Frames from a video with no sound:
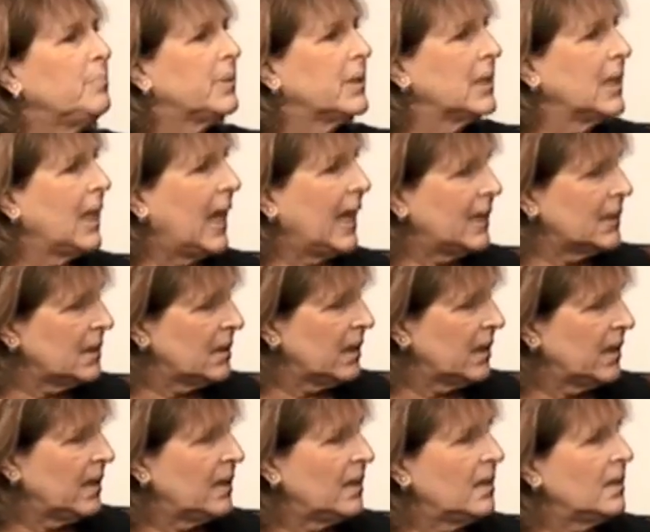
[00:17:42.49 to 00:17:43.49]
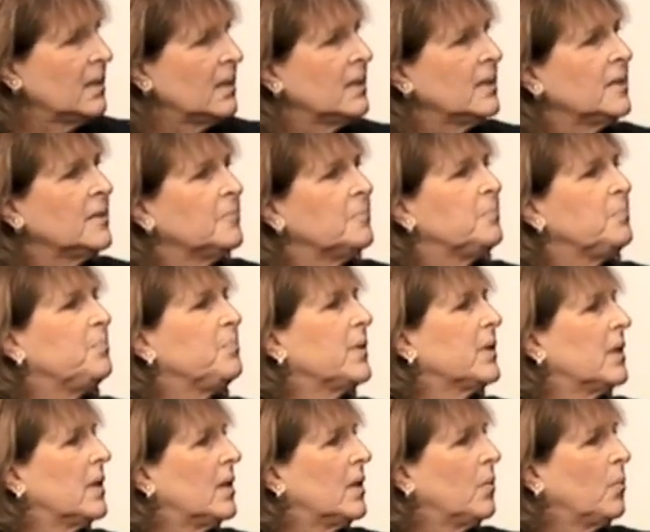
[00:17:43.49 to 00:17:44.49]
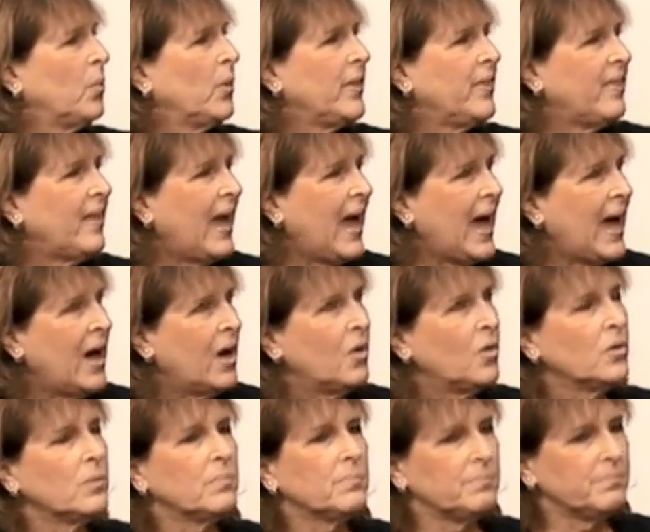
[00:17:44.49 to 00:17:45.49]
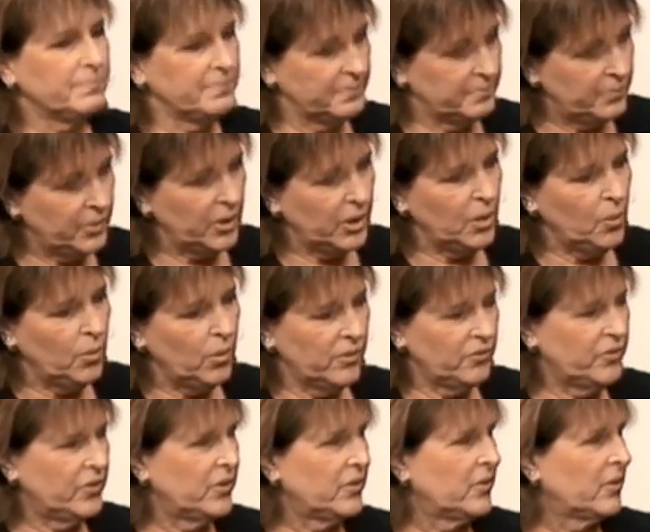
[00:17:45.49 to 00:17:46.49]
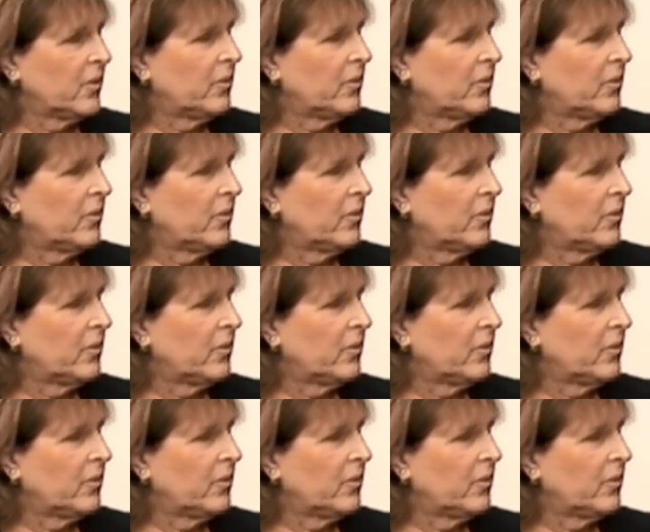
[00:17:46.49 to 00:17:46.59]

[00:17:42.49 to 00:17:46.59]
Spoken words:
politely, without putting one foot in the